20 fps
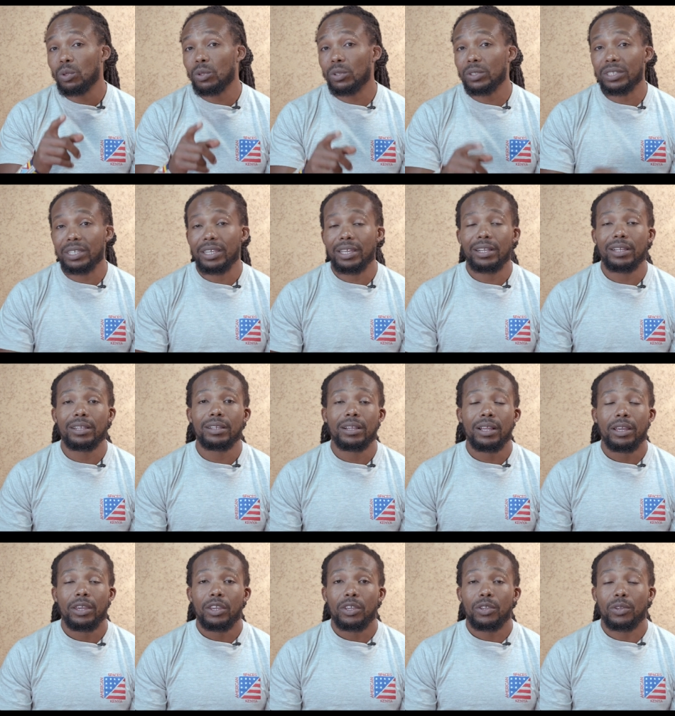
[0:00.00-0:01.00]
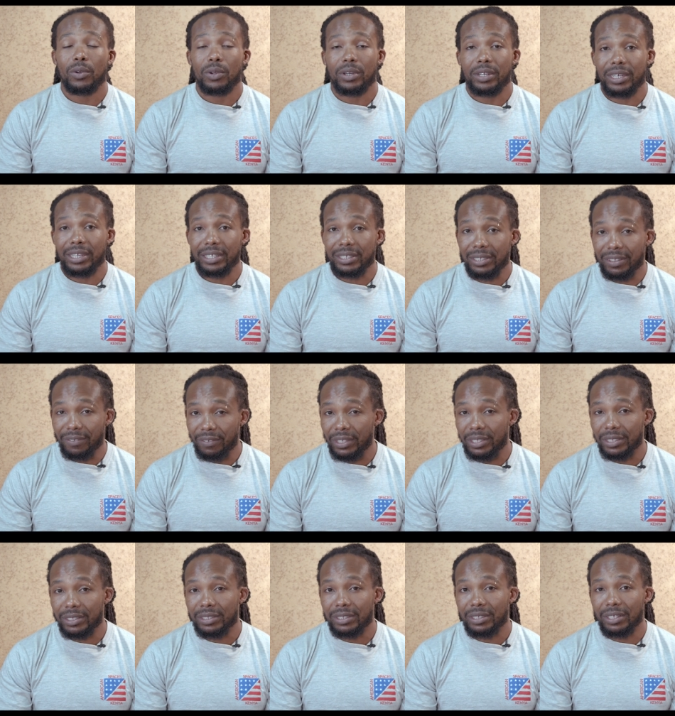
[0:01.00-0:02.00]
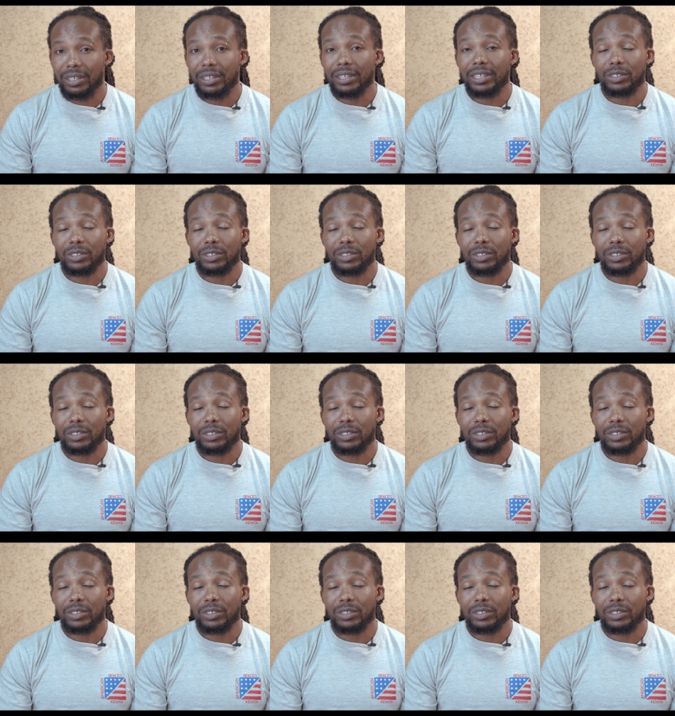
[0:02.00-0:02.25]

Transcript: not kill your creativity still.